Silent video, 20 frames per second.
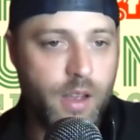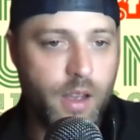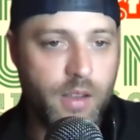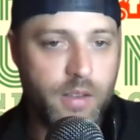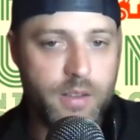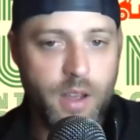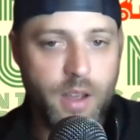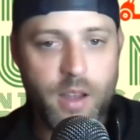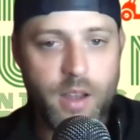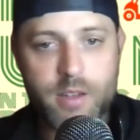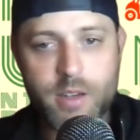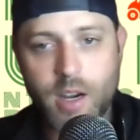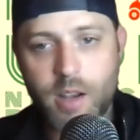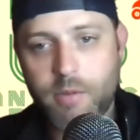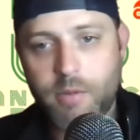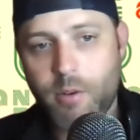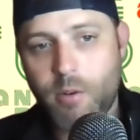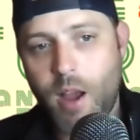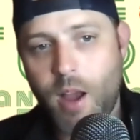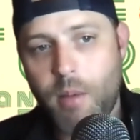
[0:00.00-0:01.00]
Scotty
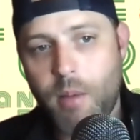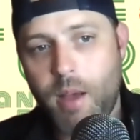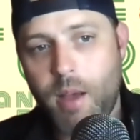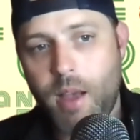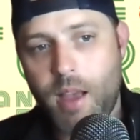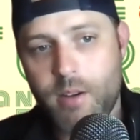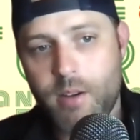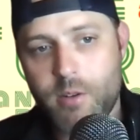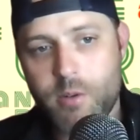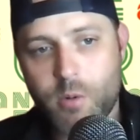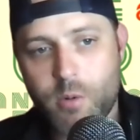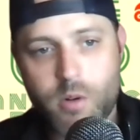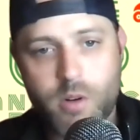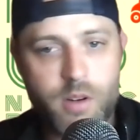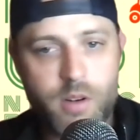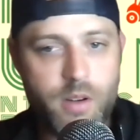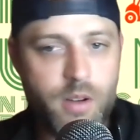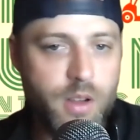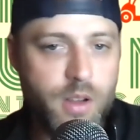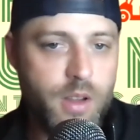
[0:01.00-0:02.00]
Sheffield right behind
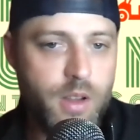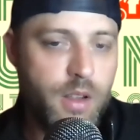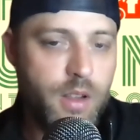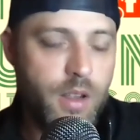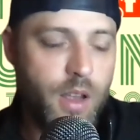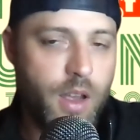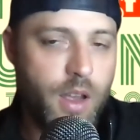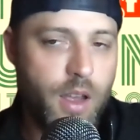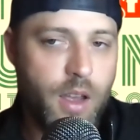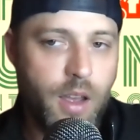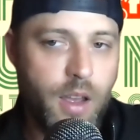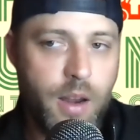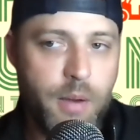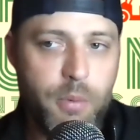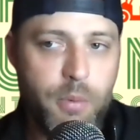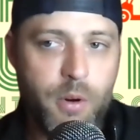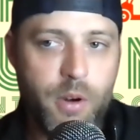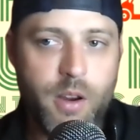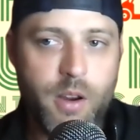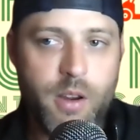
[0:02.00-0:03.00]
Jordan. Had a
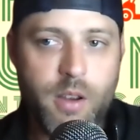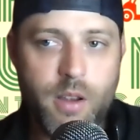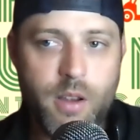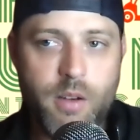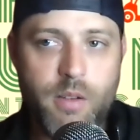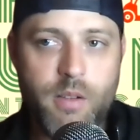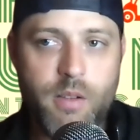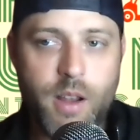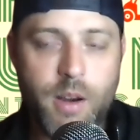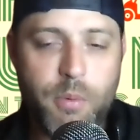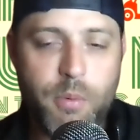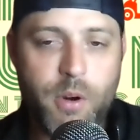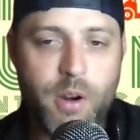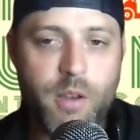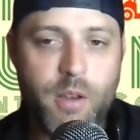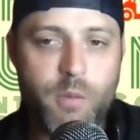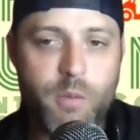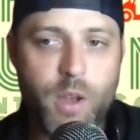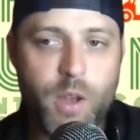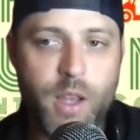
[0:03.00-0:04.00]
pretty
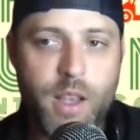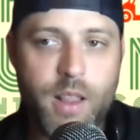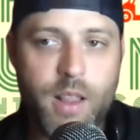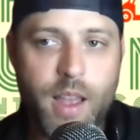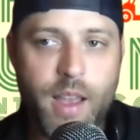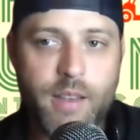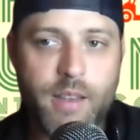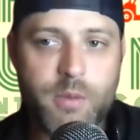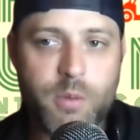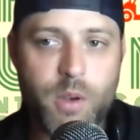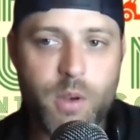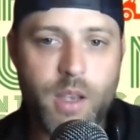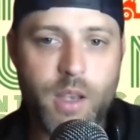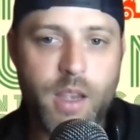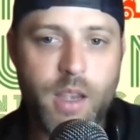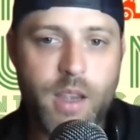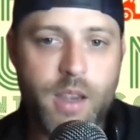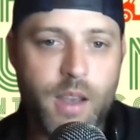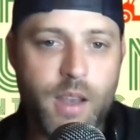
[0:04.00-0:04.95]
good week last week.